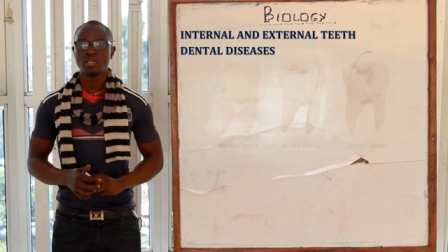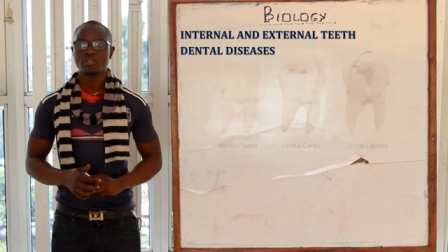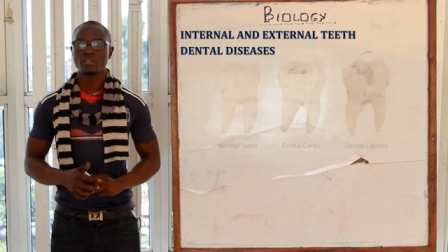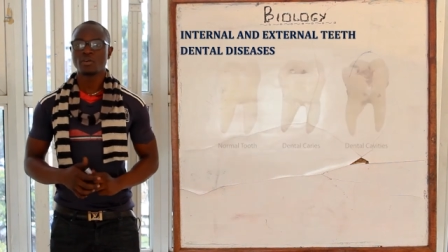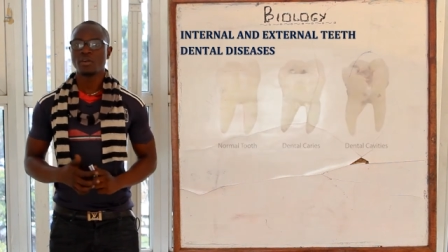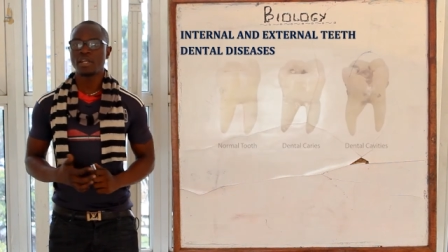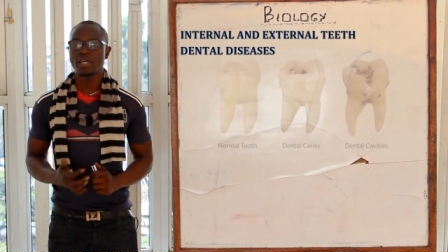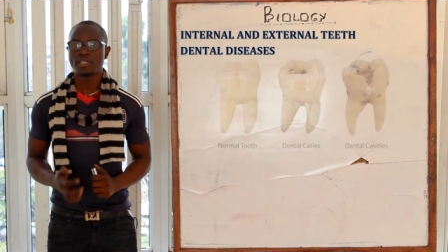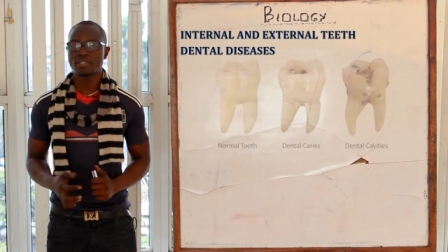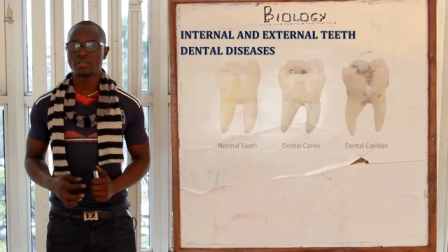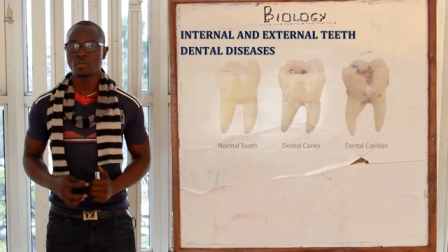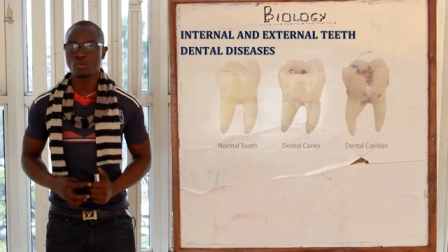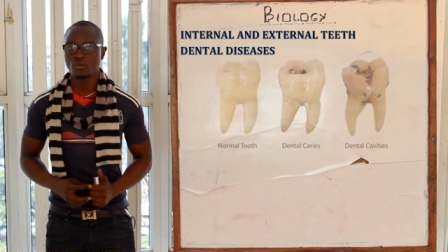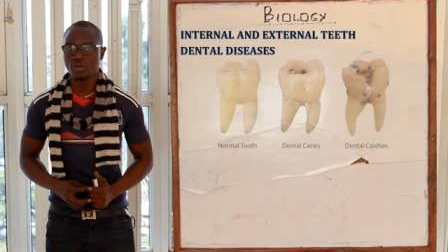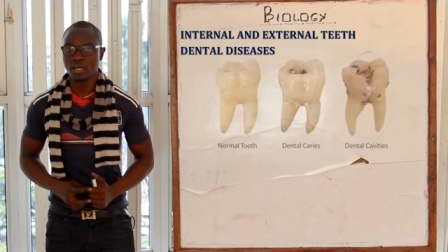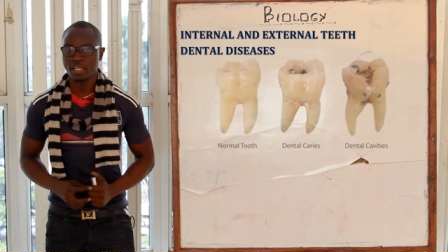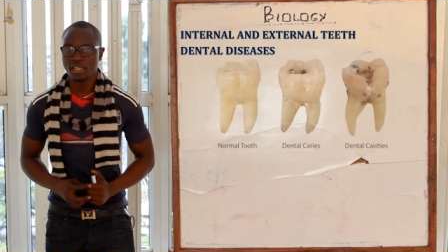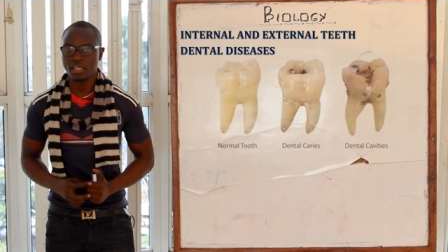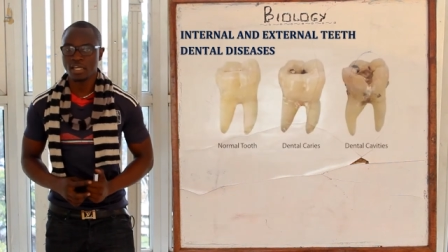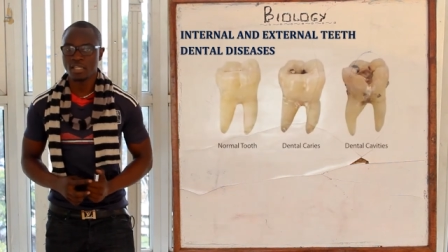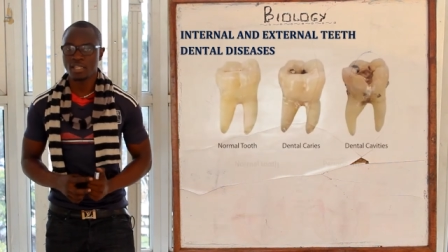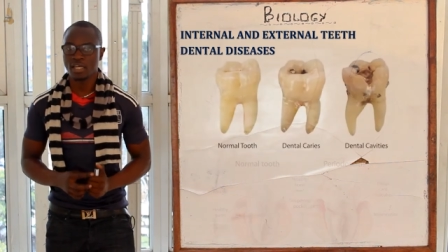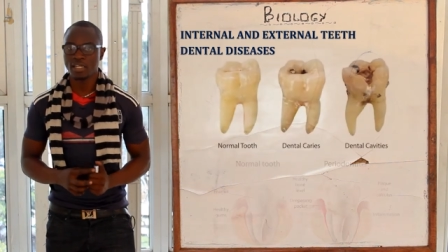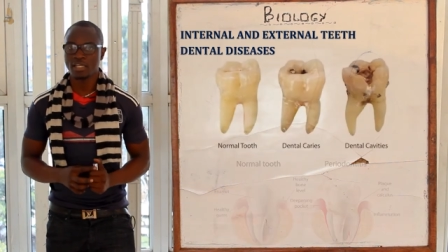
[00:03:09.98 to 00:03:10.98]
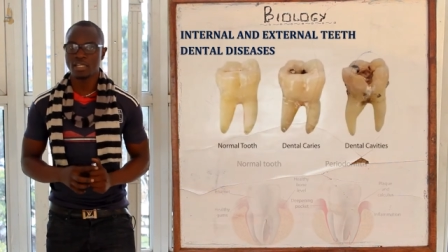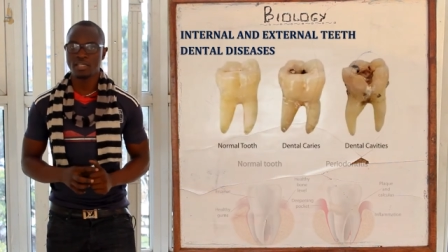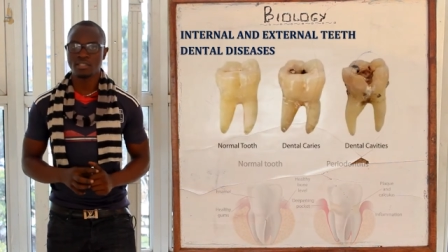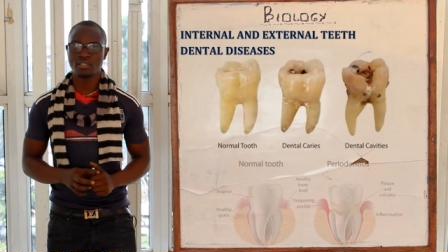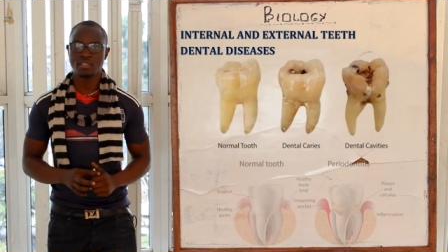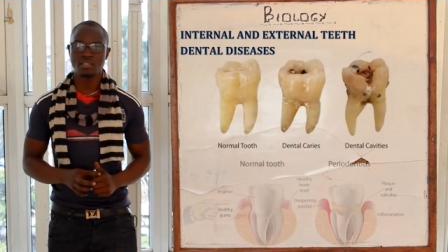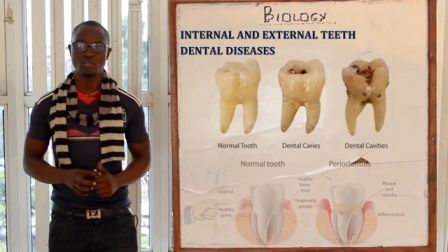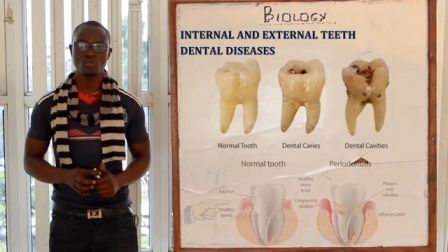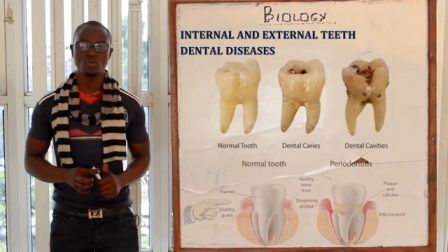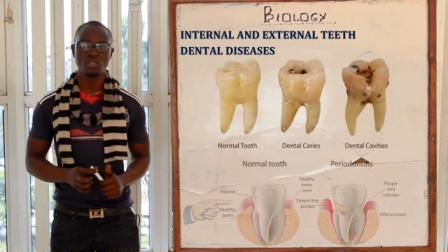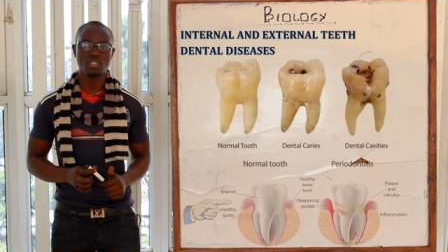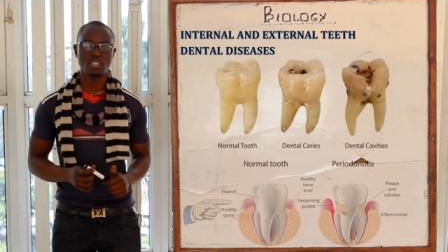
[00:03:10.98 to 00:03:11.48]
So let's look at the other
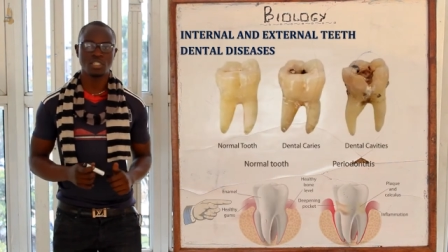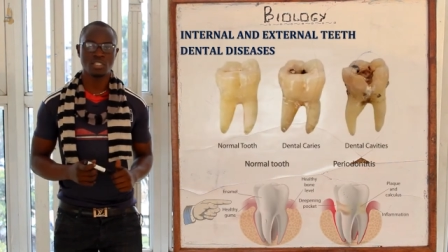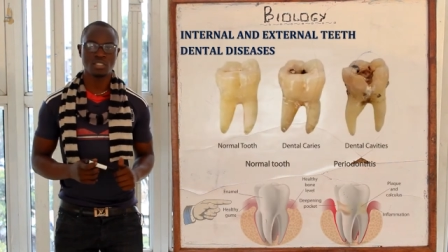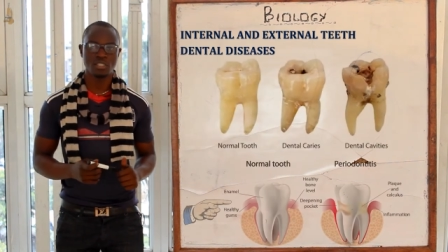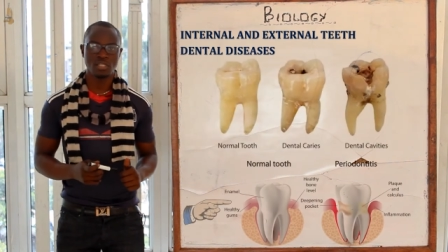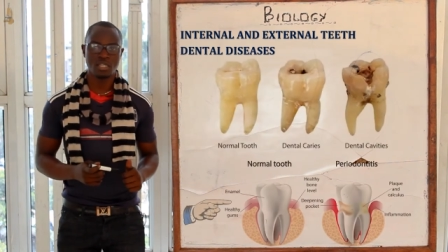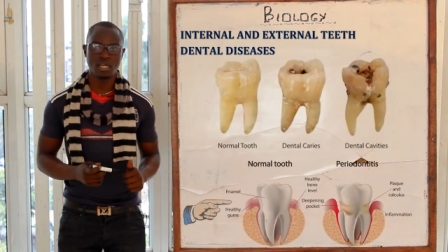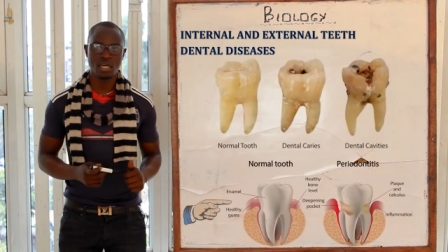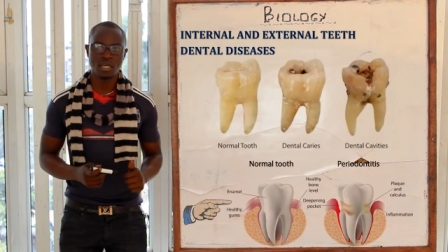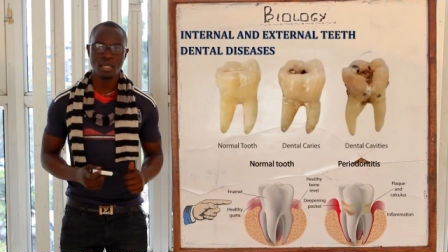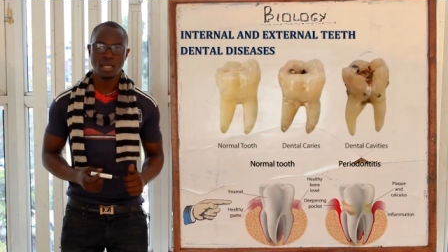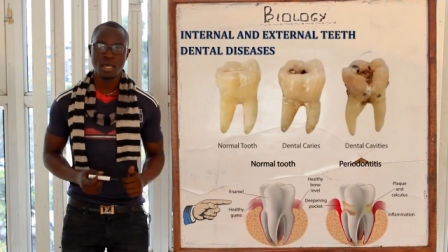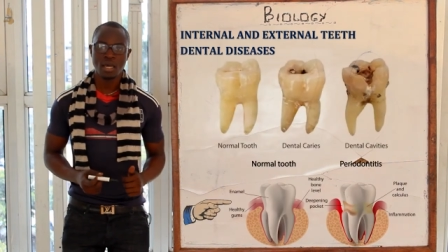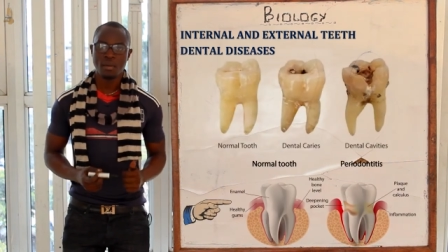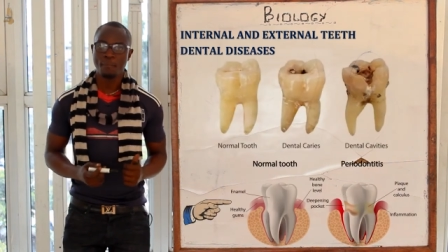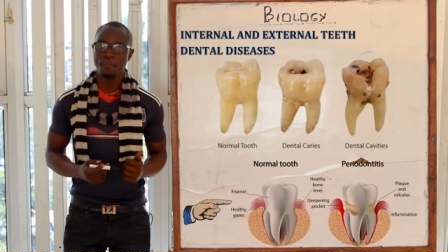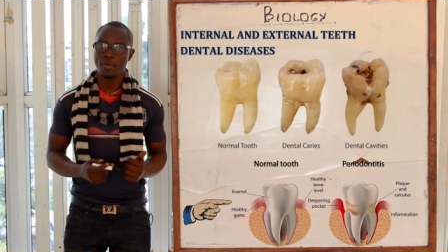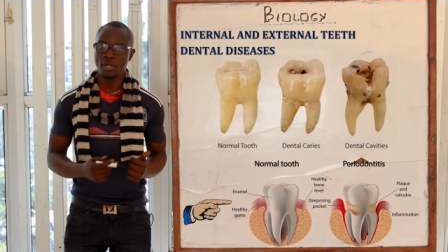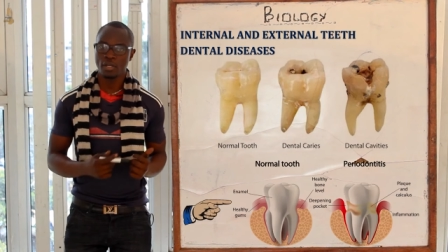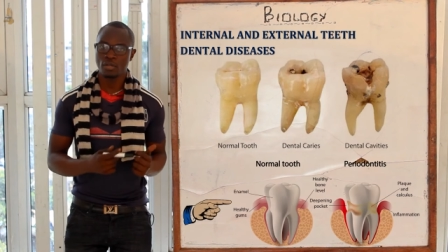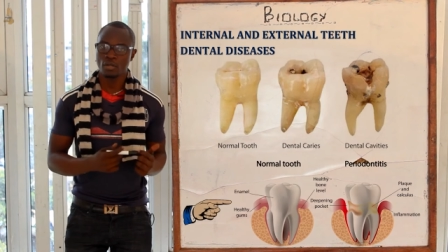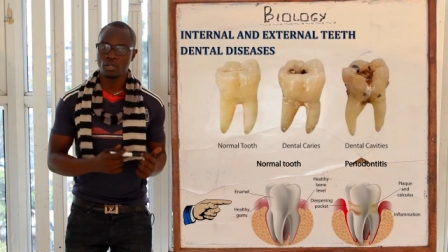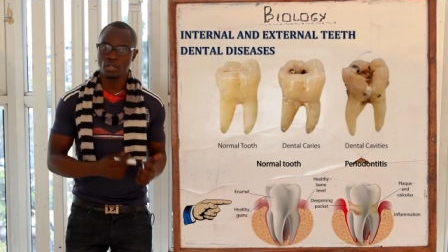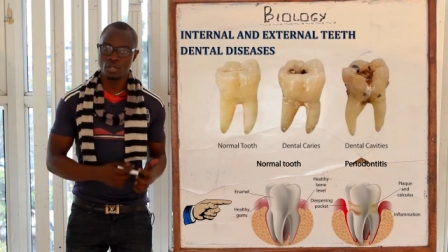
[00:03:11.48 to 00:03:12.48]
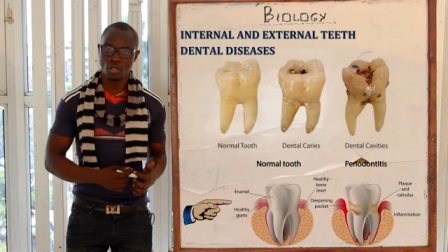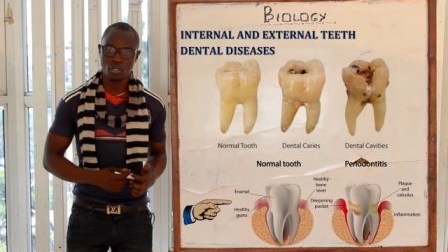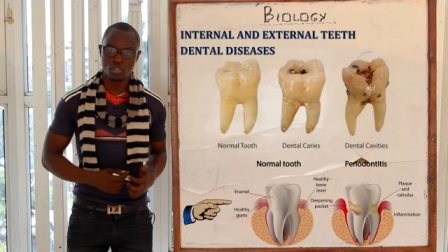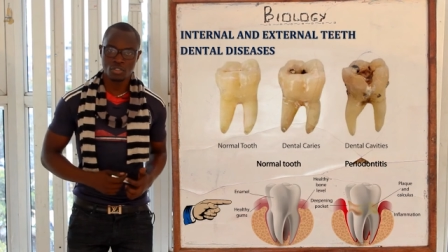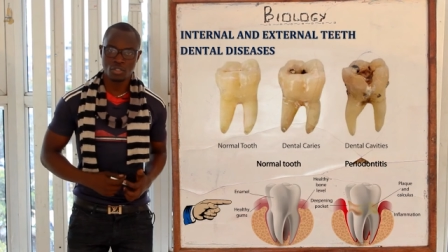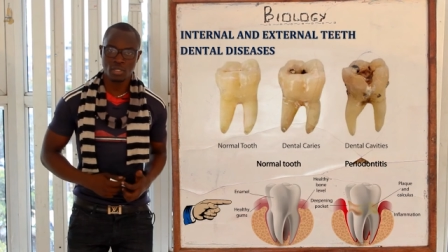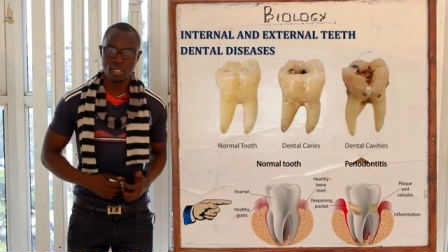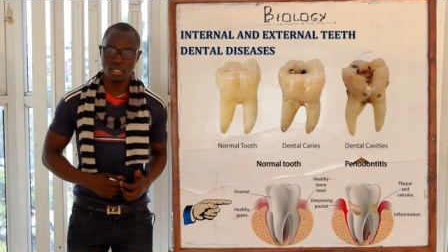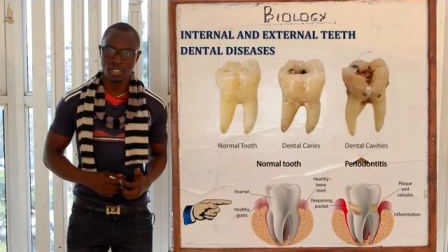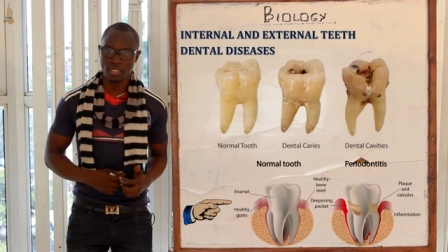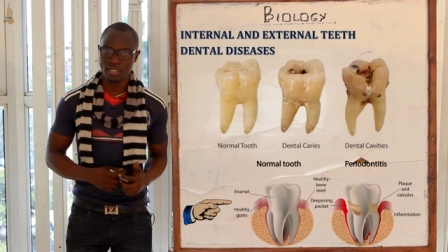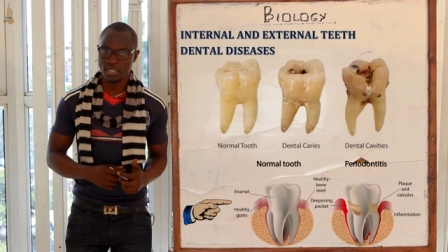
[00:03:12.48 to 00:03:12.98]
disease, which is the
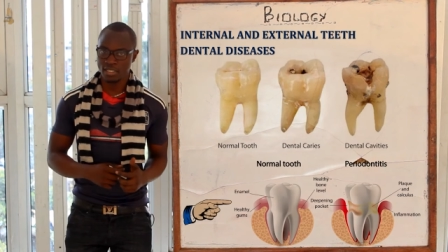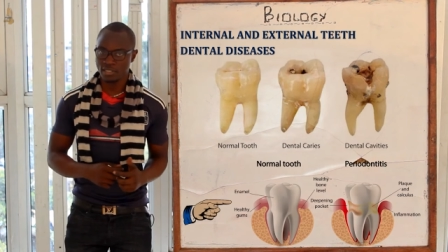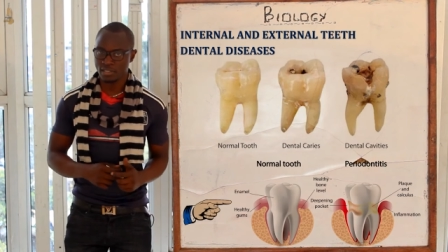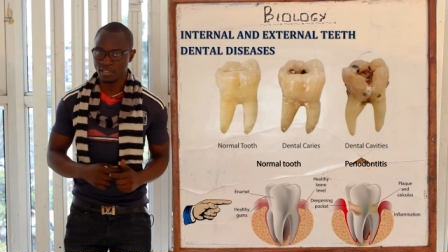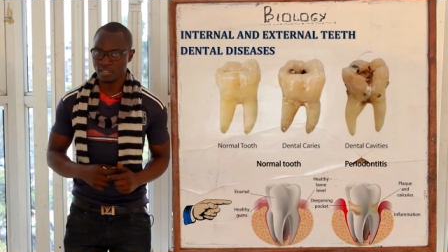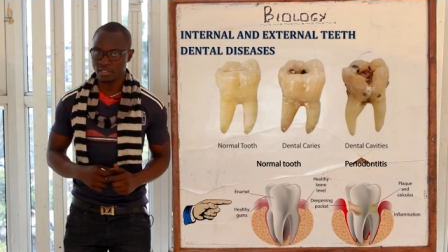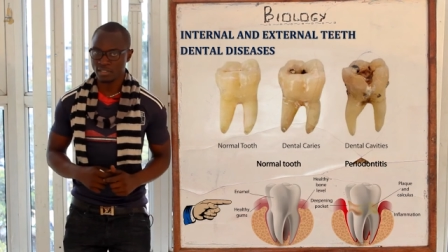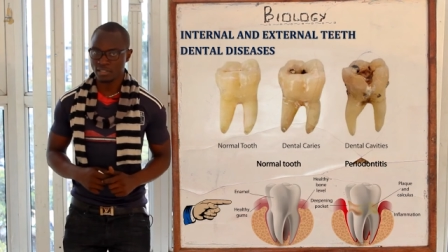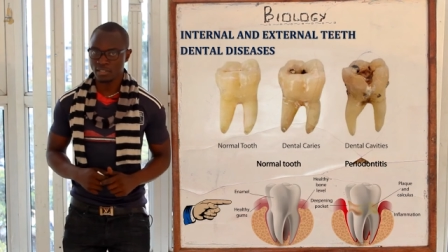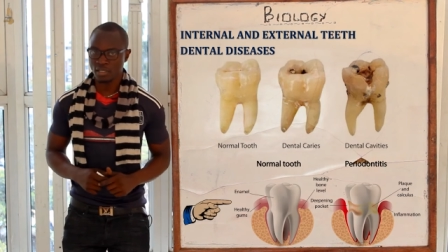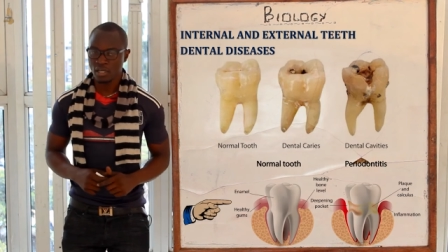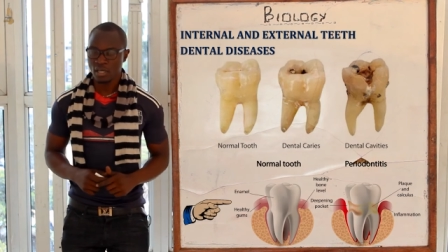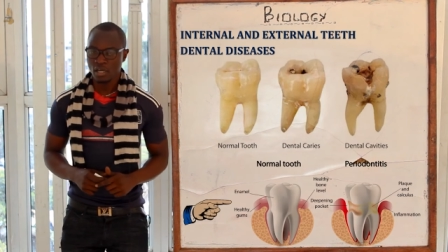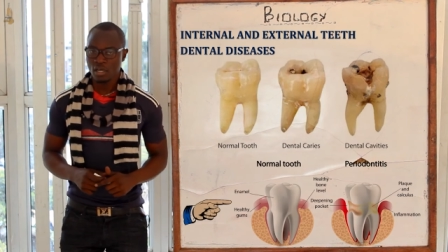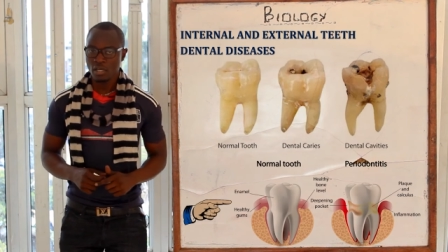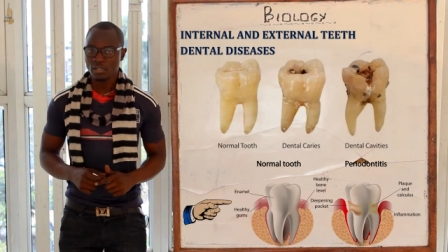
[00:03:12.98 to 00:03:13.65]
periodontal disease.